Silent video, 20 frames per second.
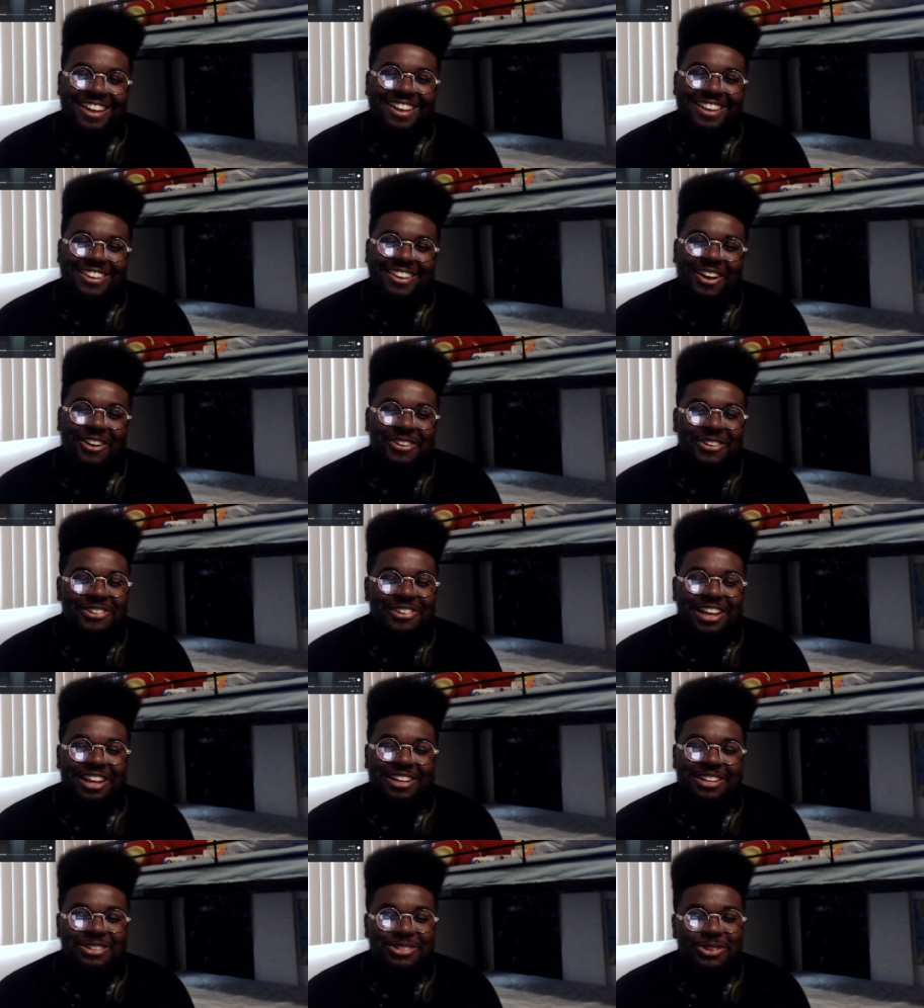Y'all gonna
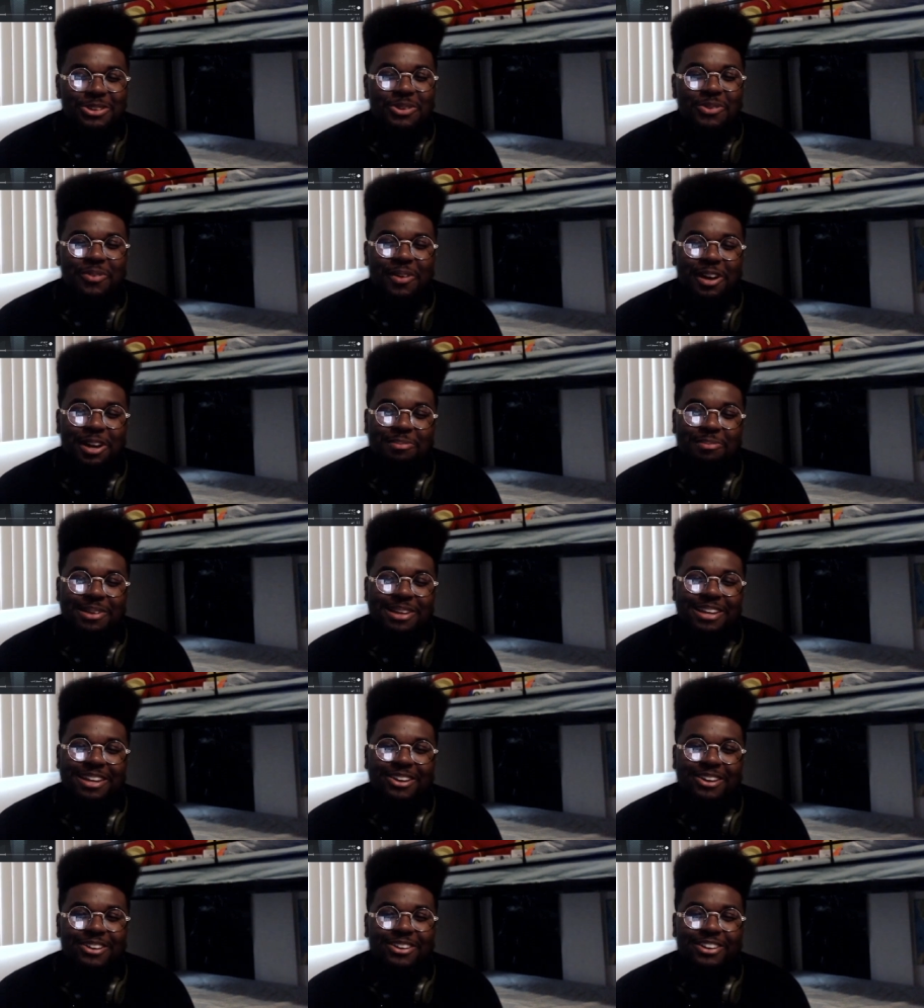let this dude run up in
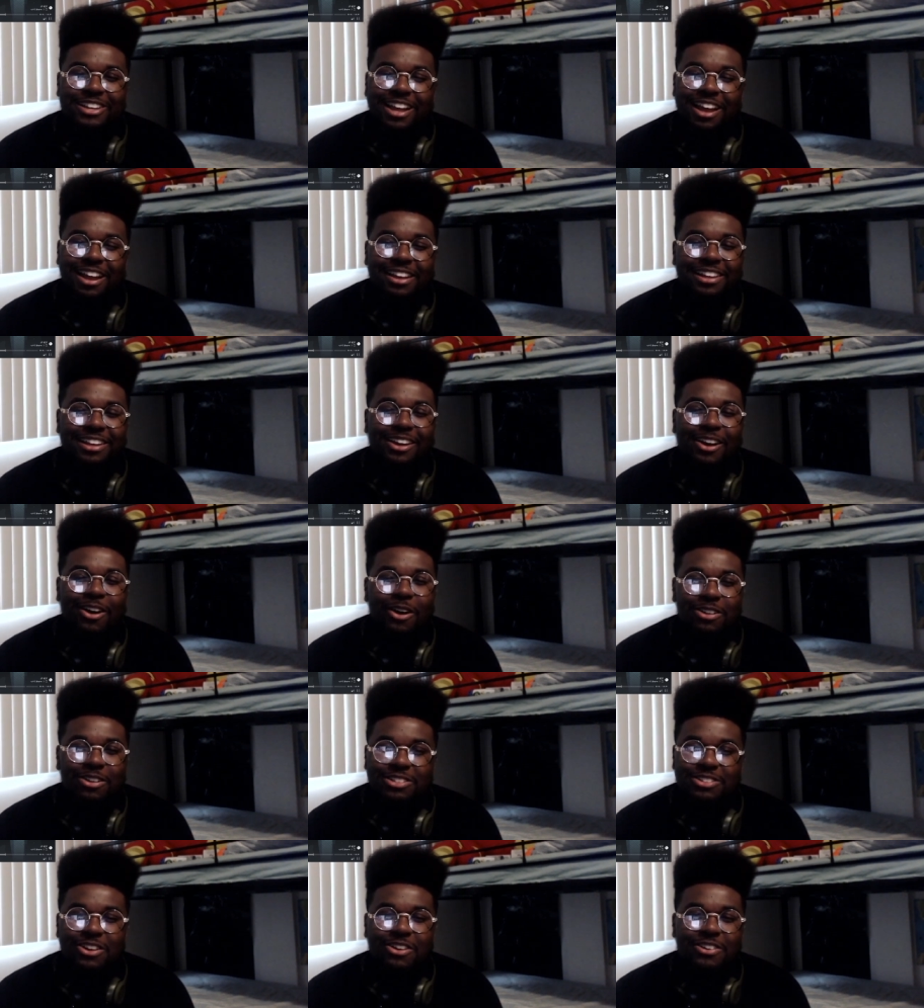here yelling,
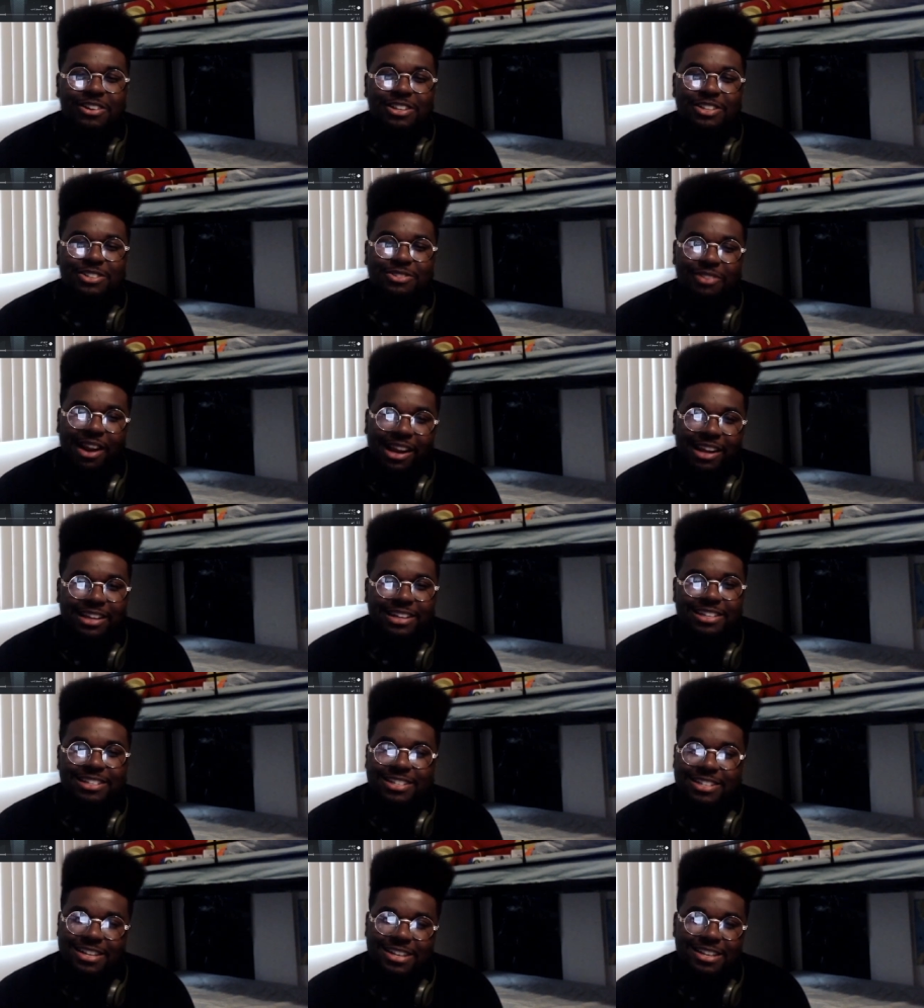causing all this racket
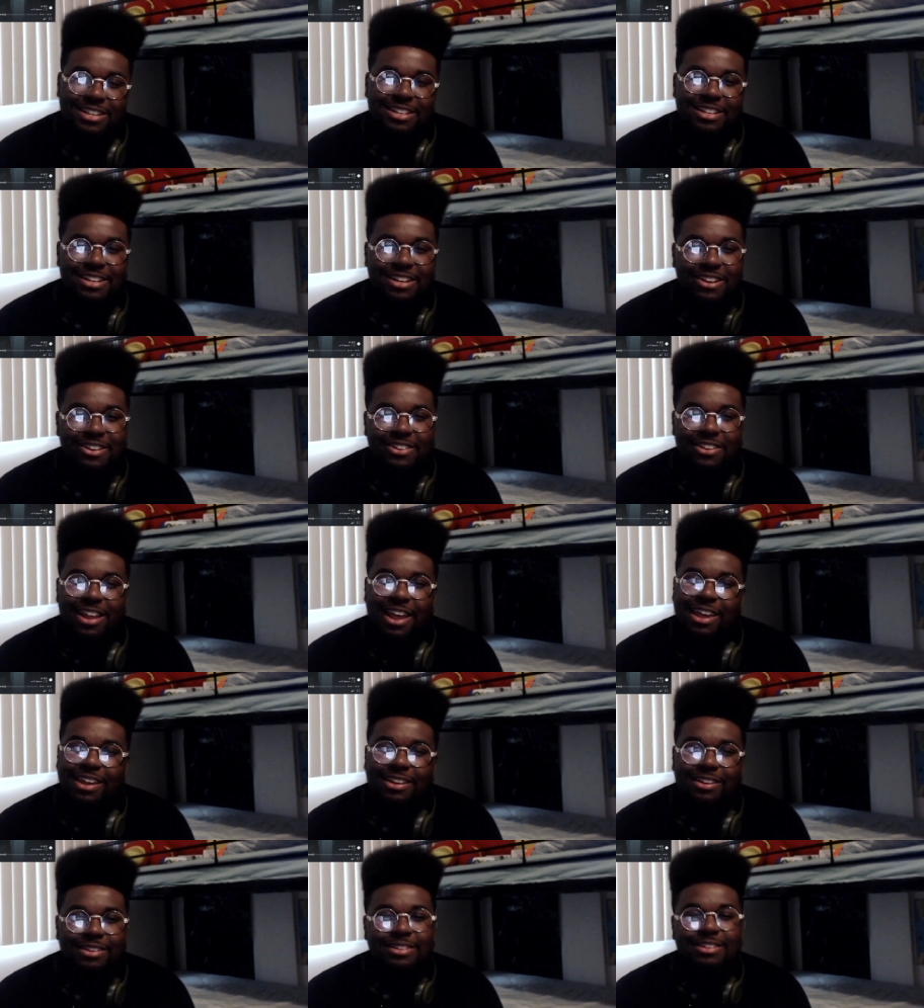and shit? You know,
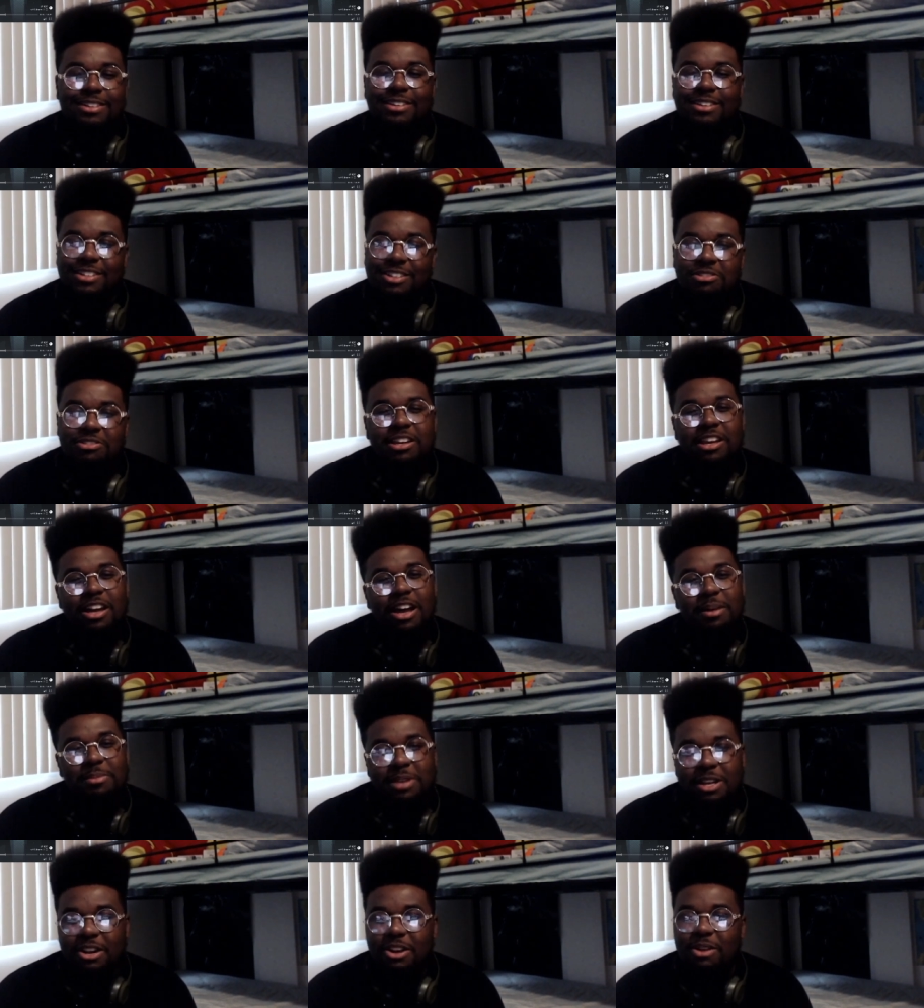like, you can
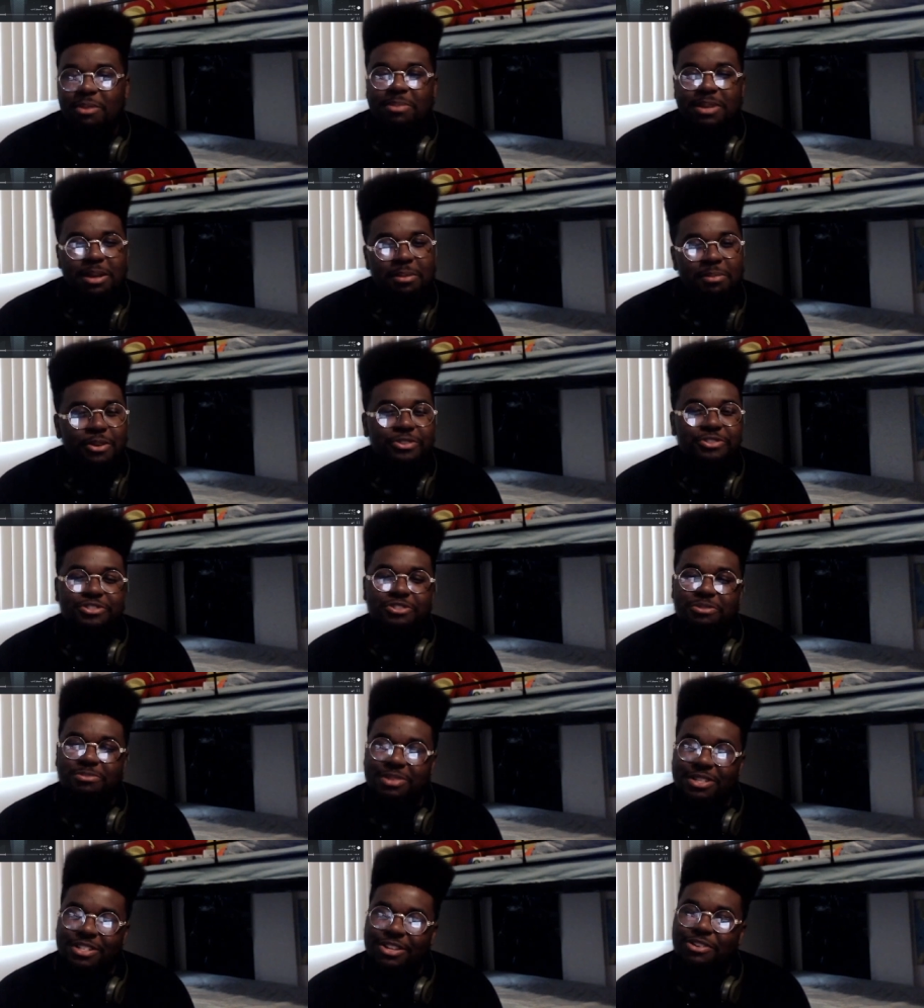come in here and be emotional,
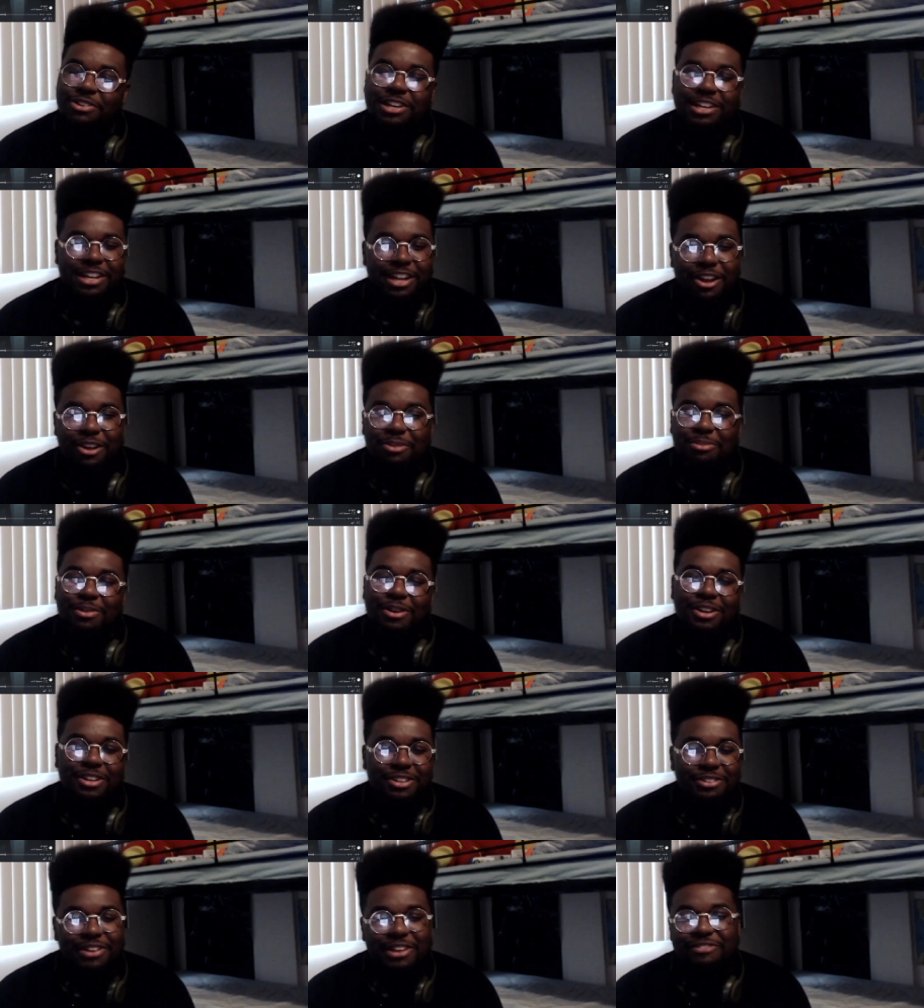but tone it down, bro.
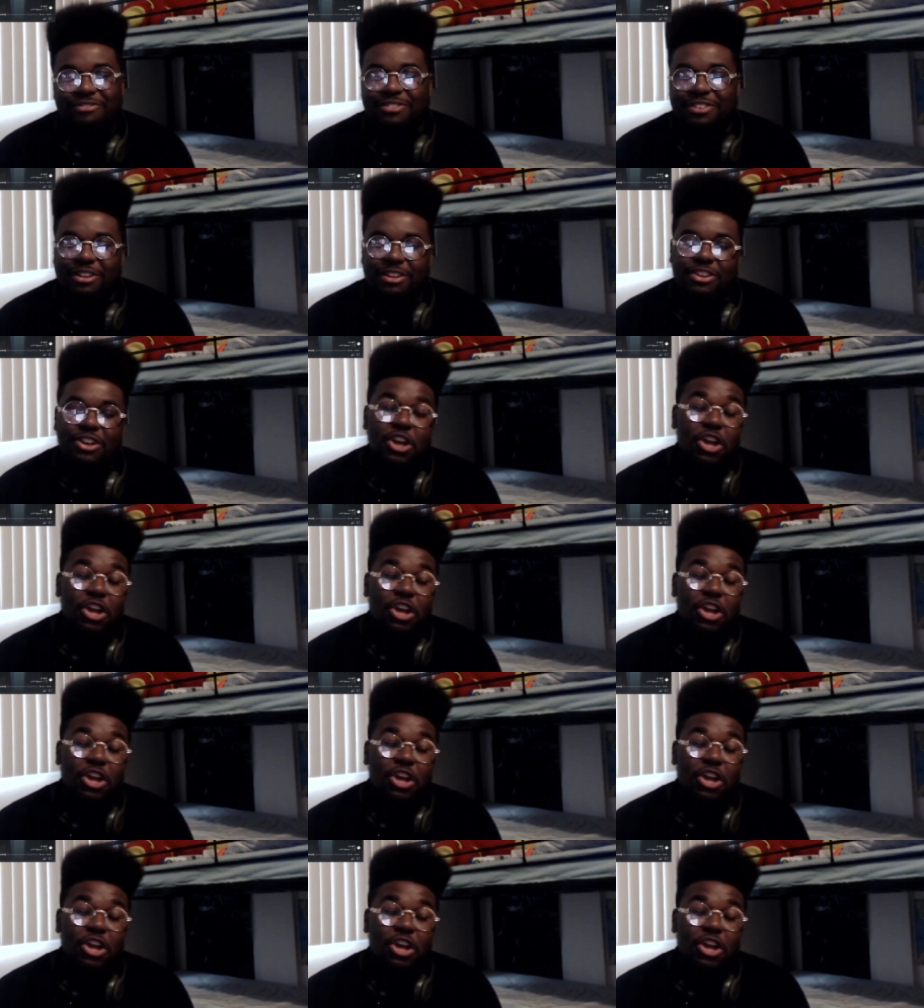You ain't finna,